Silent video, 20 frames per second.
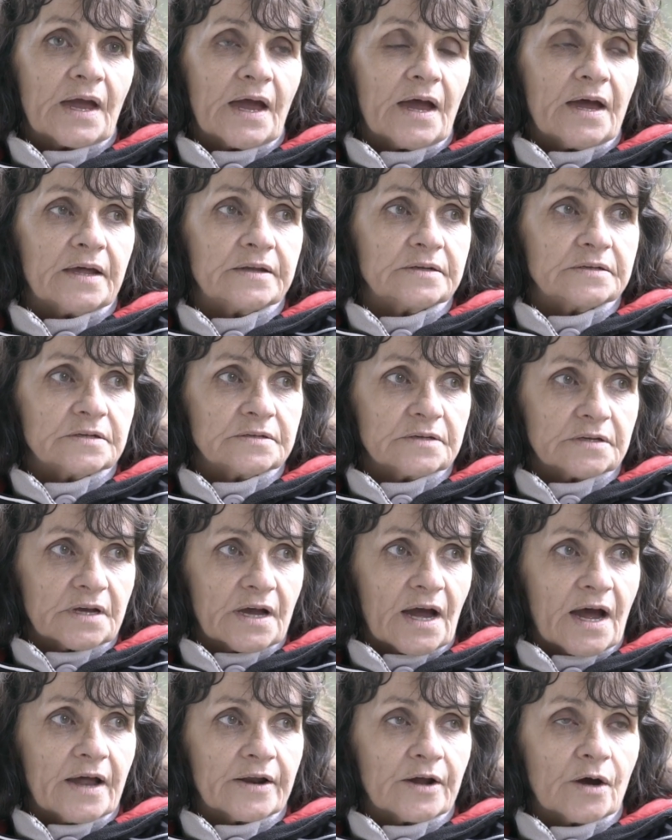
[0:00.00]
And
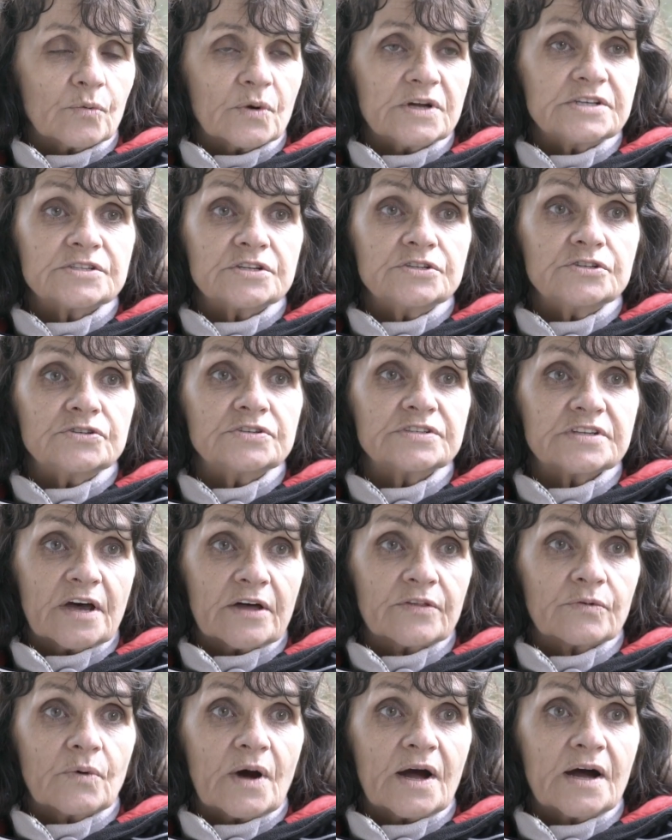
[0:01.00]
Karno went to New
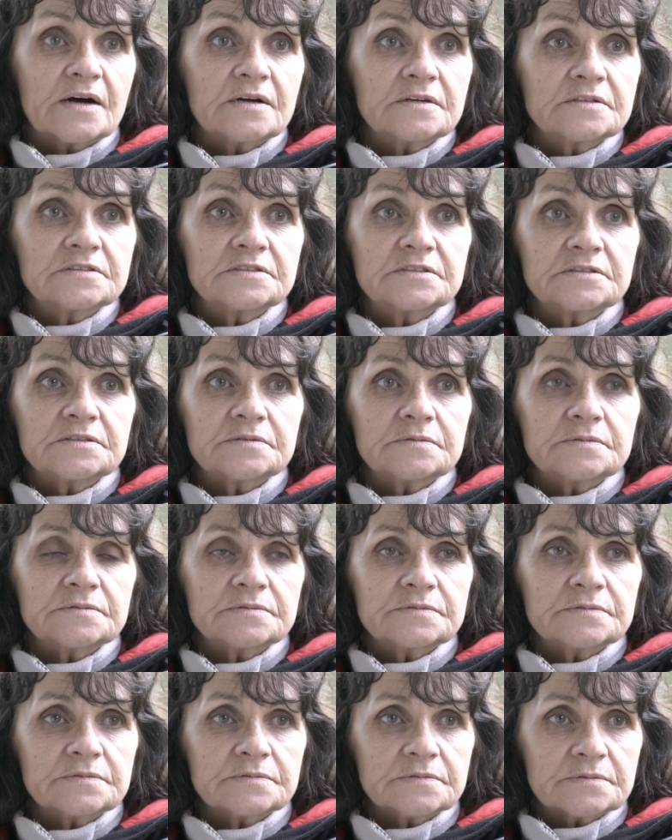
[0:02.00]
South Wales
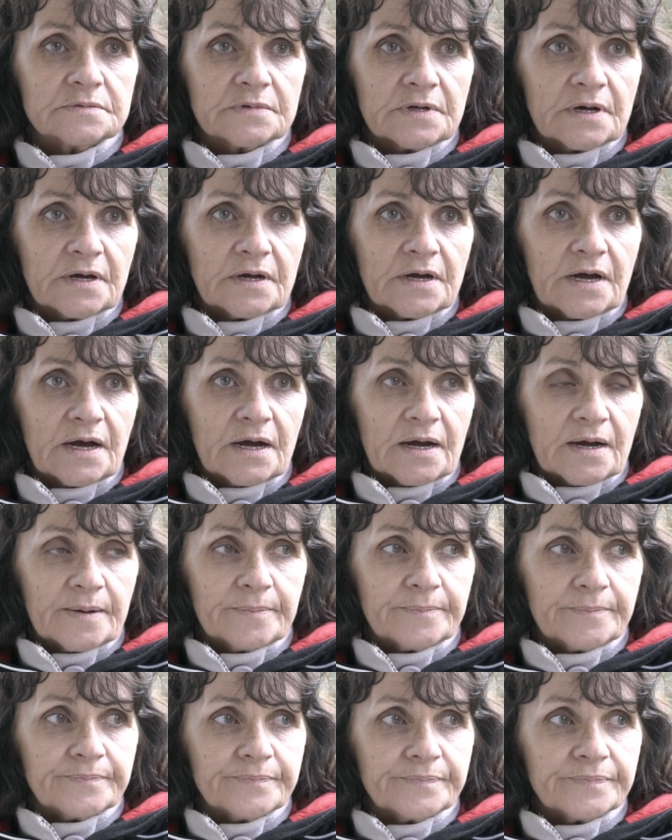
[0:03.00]

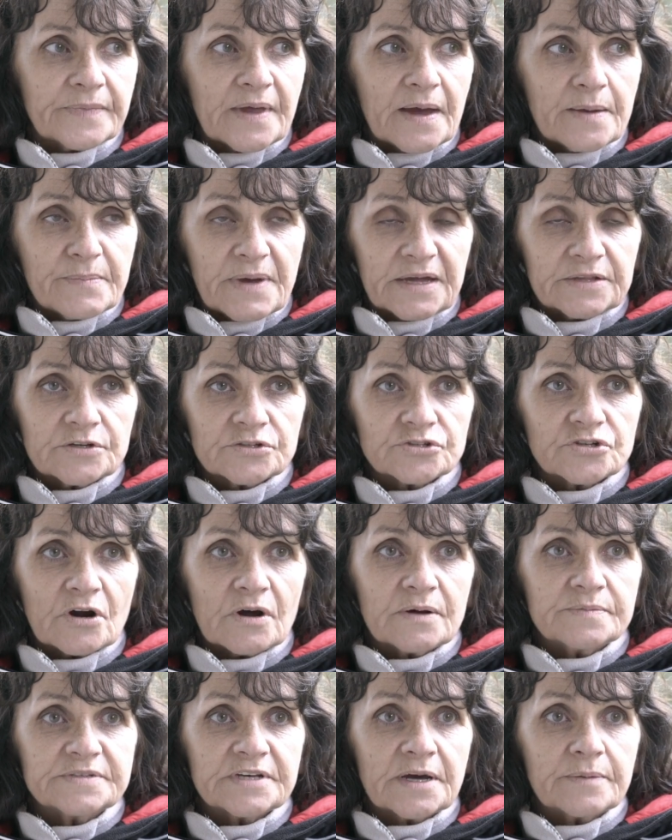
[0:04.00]
and met the
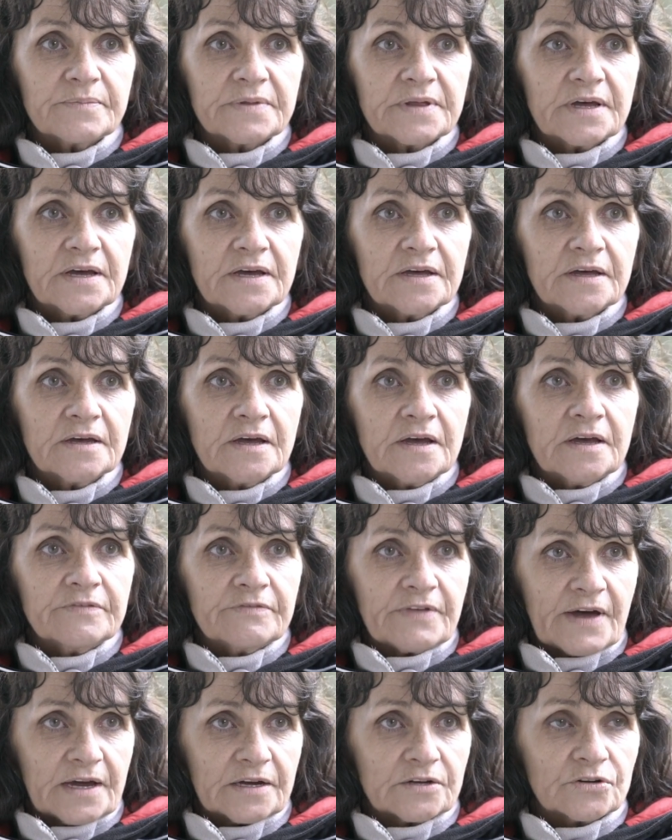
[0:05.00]
tribes up there.
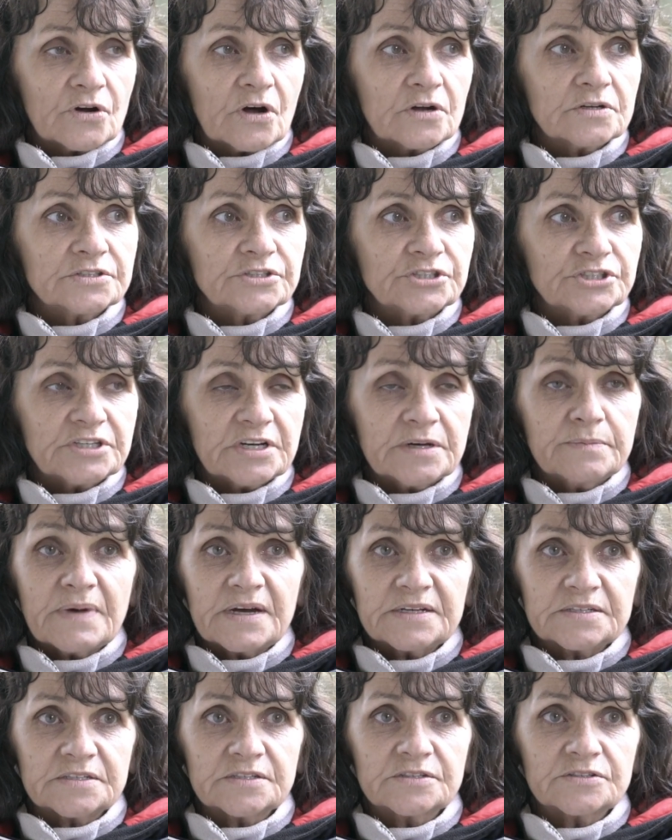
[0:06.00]
They acknowledged him
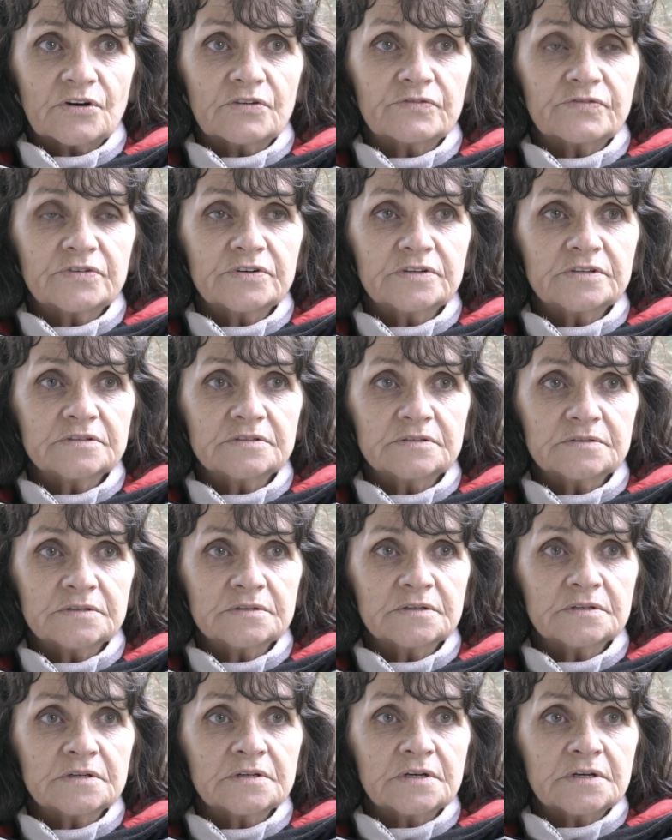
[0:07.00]
as a sovereign,
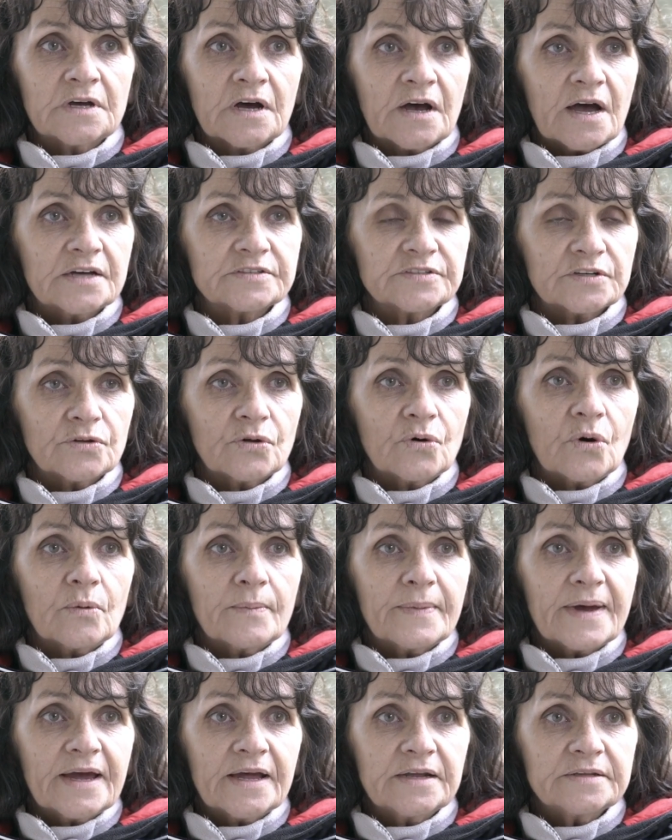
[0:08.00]
as a
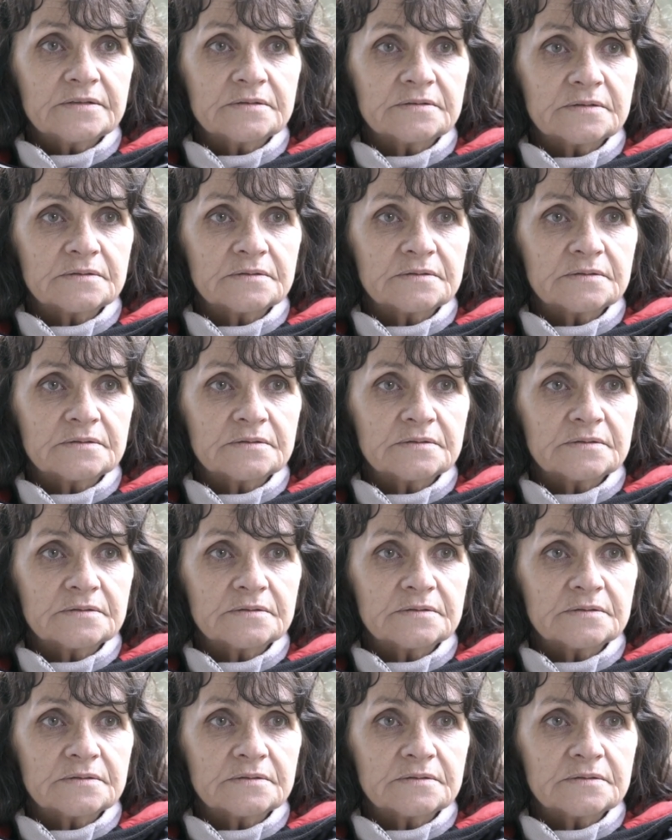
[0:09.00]
lawman,